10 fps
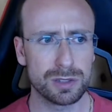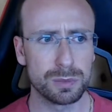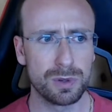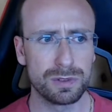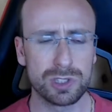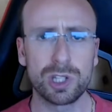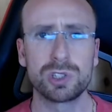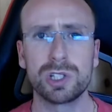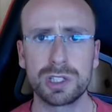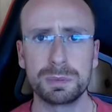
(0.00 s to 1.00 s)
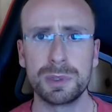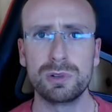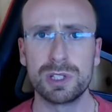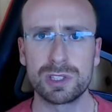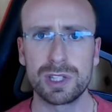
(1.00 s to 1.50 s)
of a social
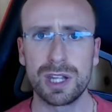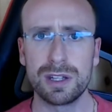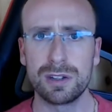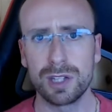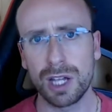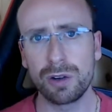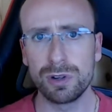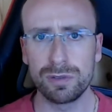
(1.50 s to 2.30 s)
experience than the current